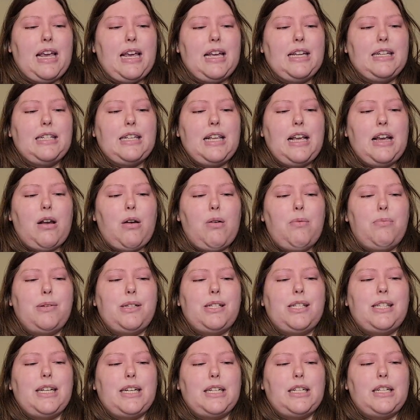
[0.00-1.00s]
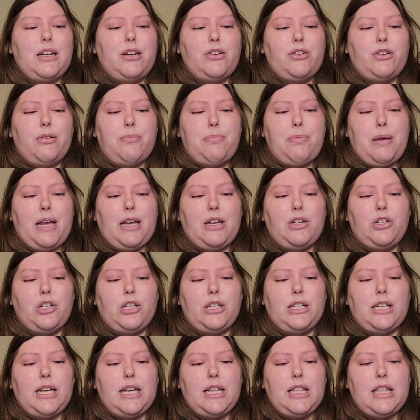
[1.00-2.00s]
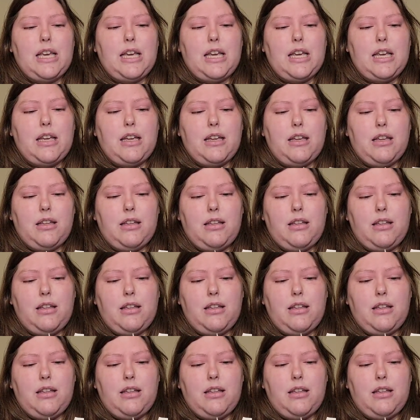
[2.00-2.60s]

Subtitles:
It's like almost 600 pages, I think.